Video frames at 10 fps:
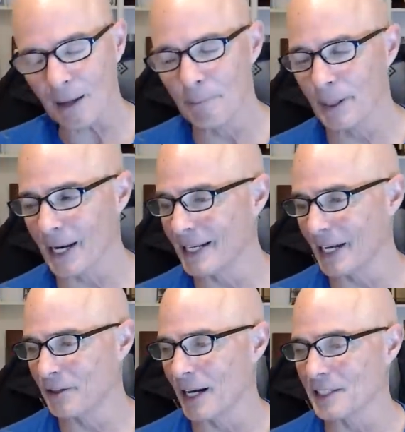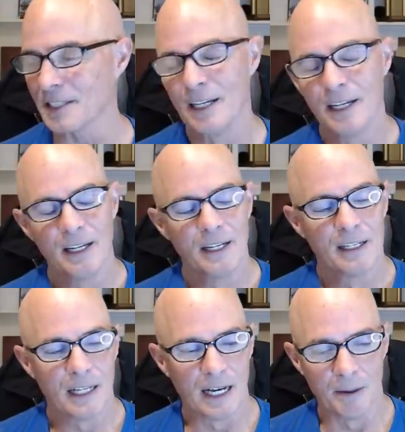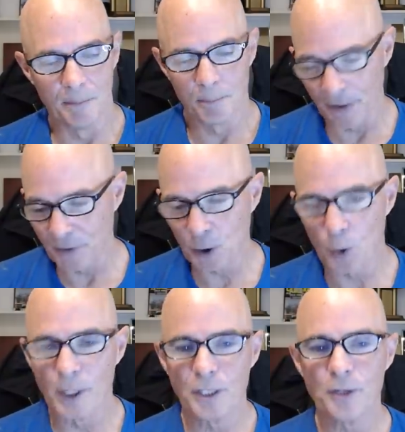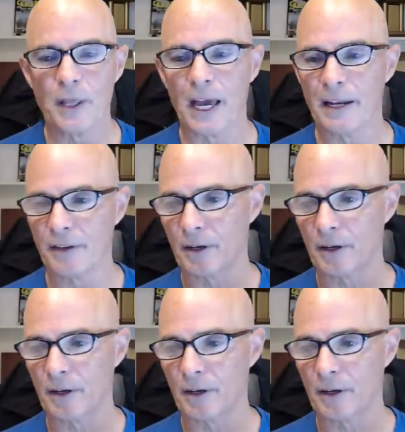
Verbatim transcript: But I digress. Um, but if you're going to do that,